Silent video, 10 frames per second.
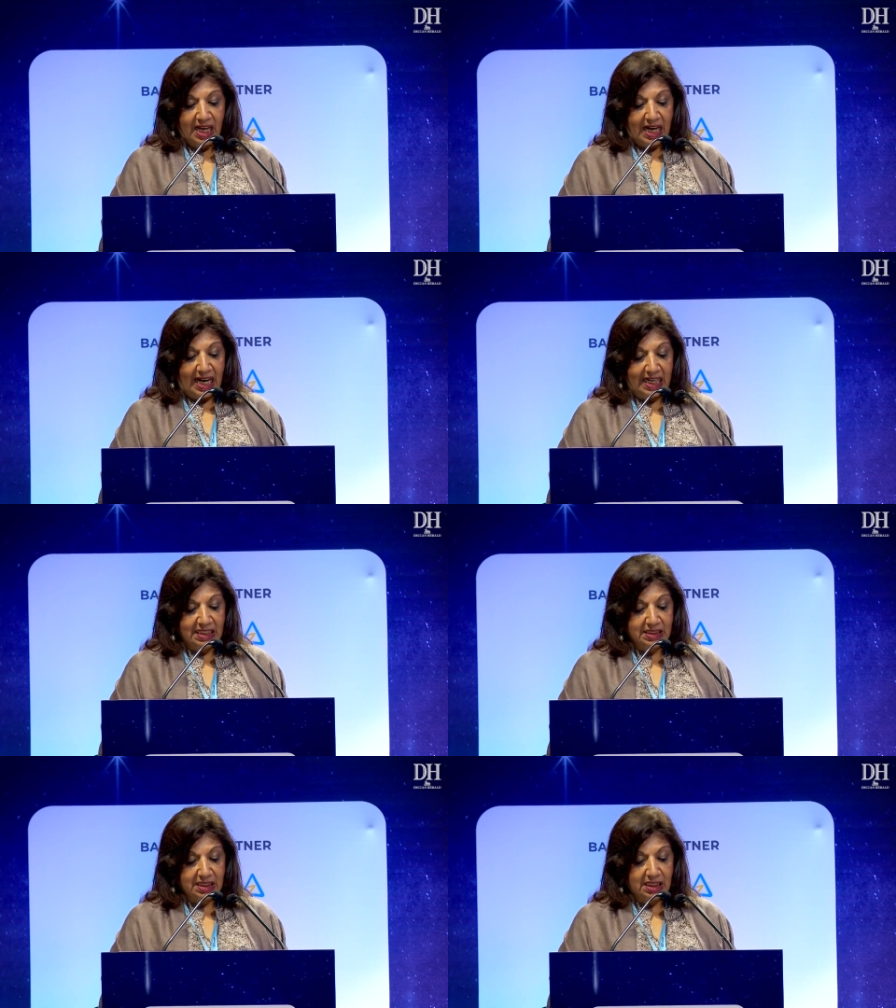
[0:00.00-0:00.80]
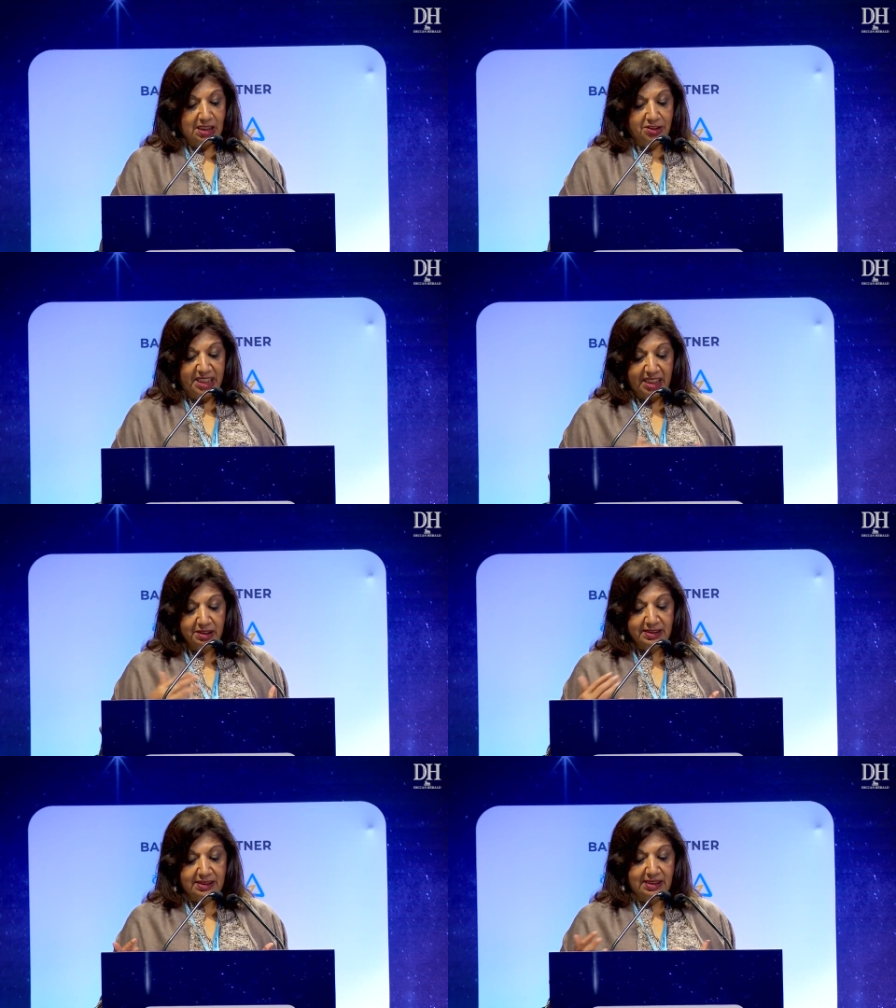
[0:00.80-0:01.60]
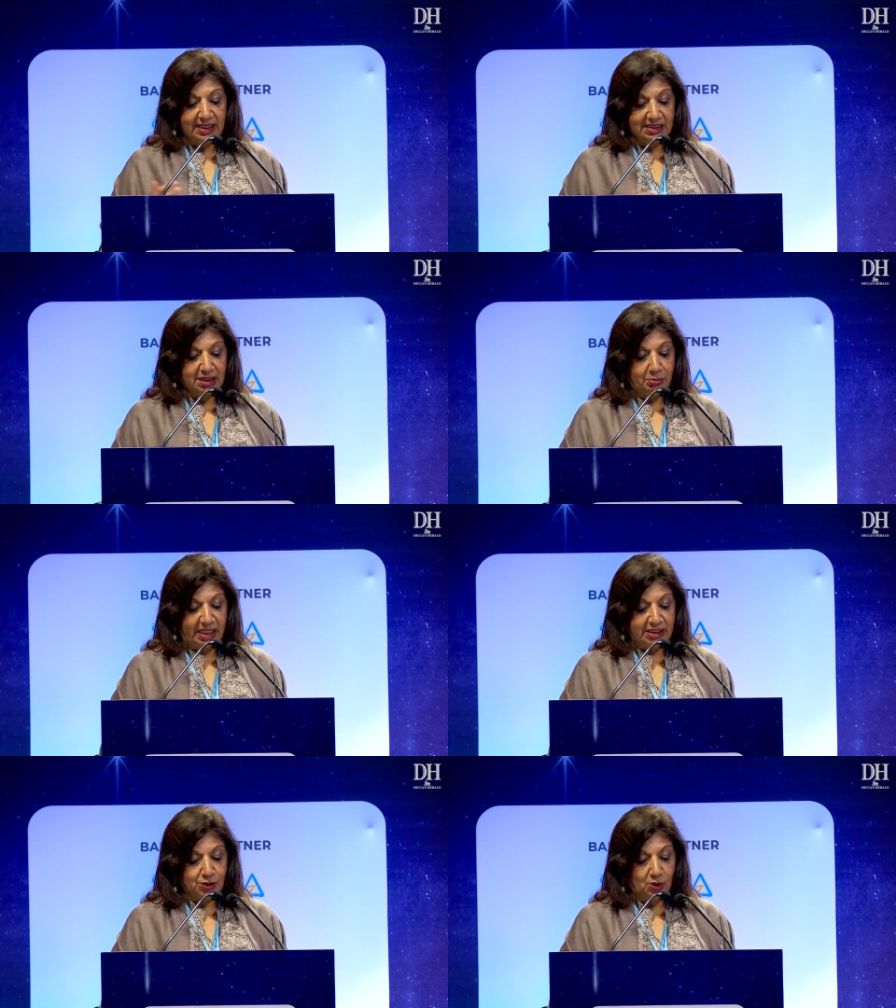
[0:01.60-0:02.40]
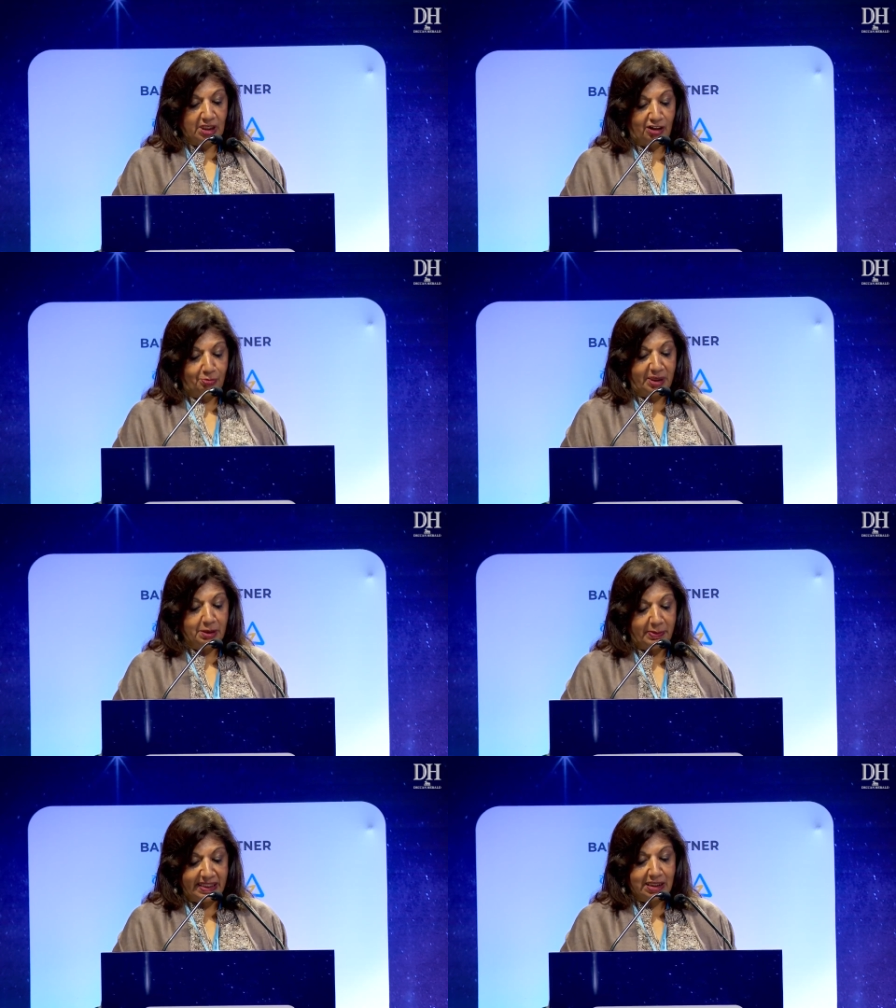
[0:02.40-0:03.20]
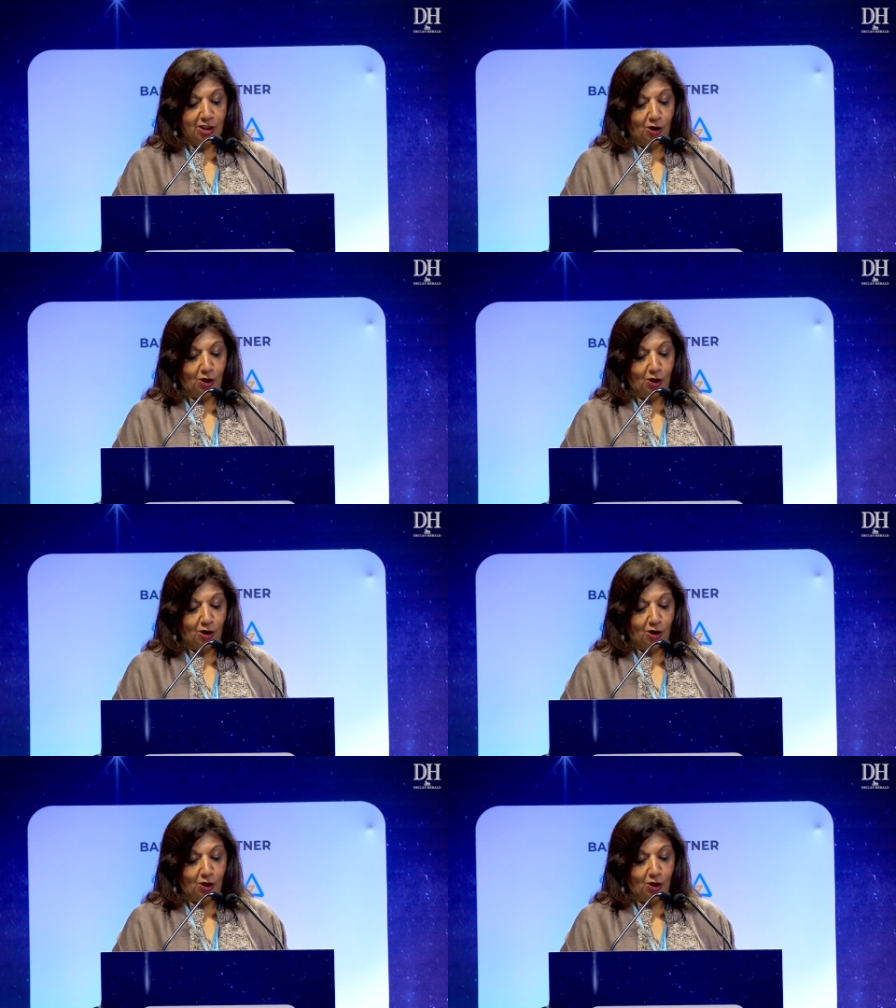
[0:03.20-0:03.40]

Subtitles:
and rechristened as the Mysore Government Mental